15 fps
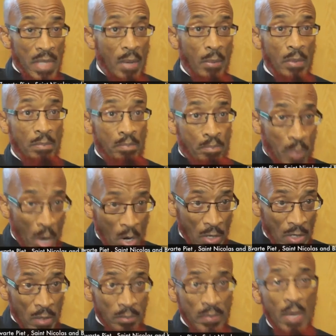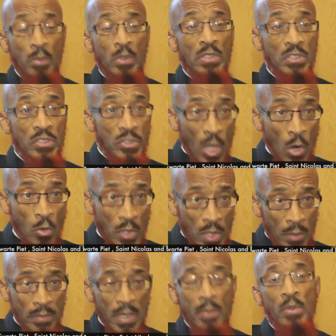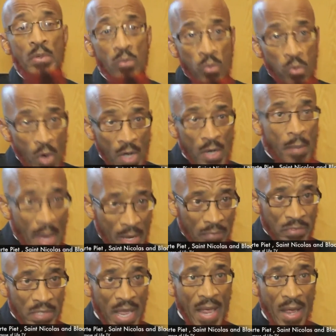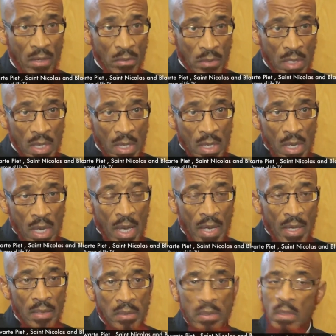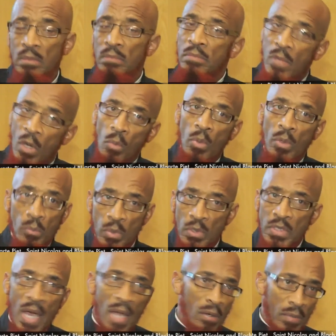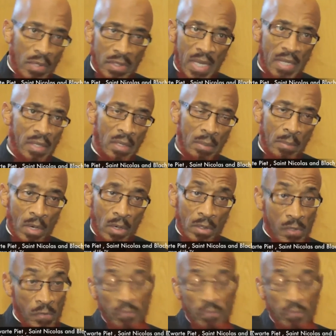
would burn him, they would stone him, they would run him out of town, and no one would tolerate that in America.